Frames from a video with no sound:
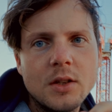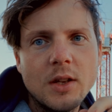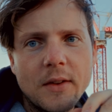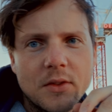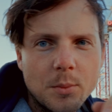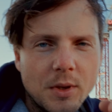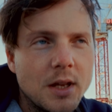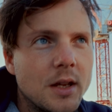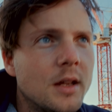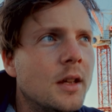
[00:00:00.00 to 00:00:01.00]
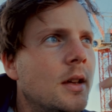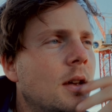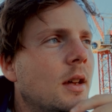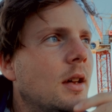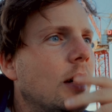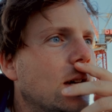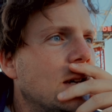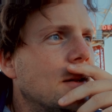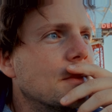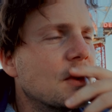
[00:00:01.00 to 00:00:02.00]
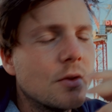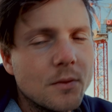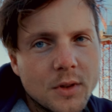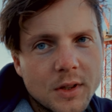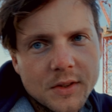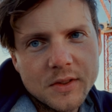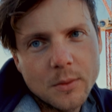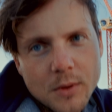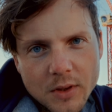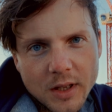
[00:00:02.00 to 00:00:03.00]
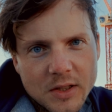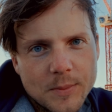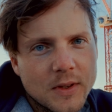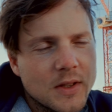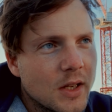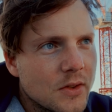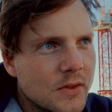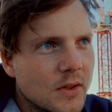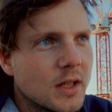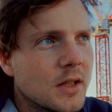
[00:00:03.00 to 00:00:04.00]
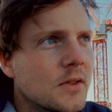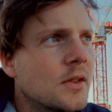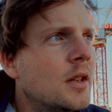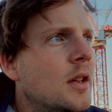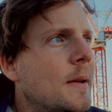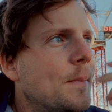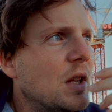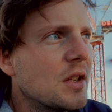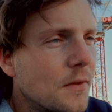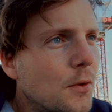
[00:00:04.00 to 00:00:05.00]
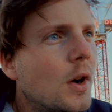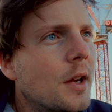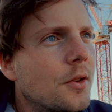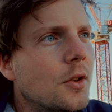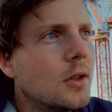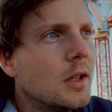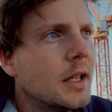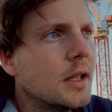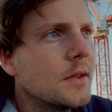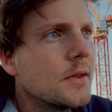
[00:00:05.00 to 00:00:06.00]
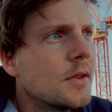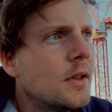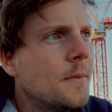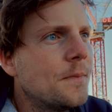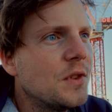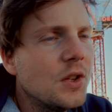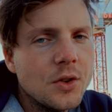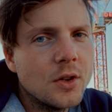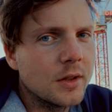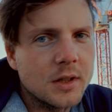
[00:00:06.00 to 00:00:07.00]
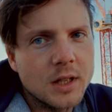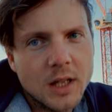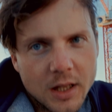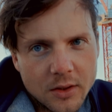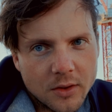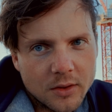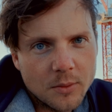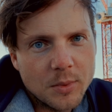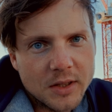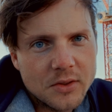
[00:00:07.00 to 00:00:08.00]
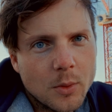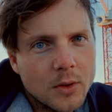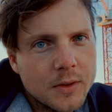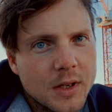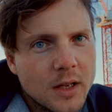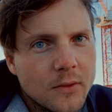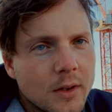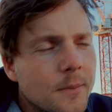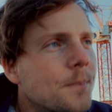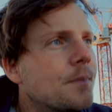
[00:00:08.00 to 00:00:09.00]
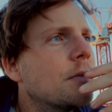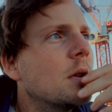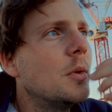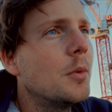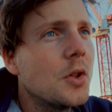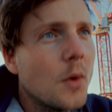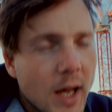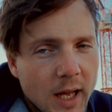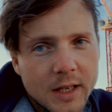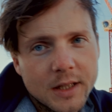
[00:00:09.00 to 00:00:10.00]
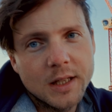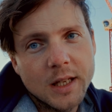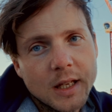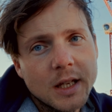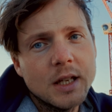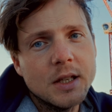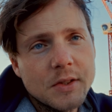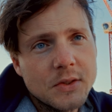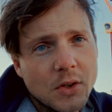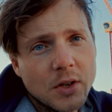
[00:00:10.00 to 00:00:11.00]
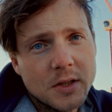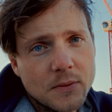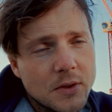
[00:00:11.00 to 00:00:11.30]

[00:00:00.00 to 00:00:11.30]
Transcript: You have to be sort of realistic with your expectations, I guess. It's a $400 lens. You're not going to get like the best quality ever, but what you are going to get is size,